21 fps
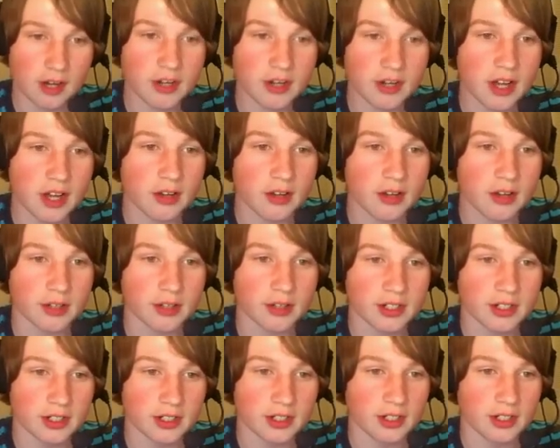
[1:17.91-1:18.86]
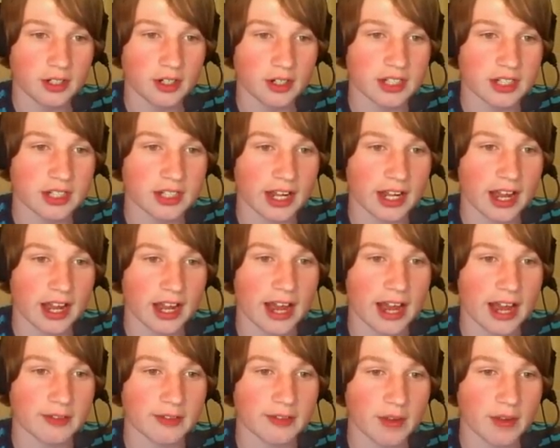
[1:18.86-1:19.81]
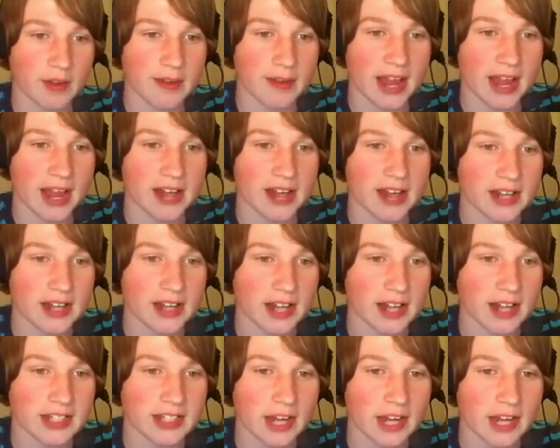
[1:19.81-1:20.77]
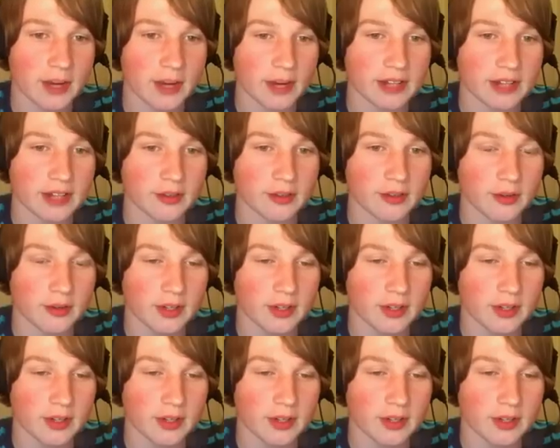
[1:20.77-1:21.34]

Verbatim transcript: Oh no! Looks like I have to ride my handy-dandy Segway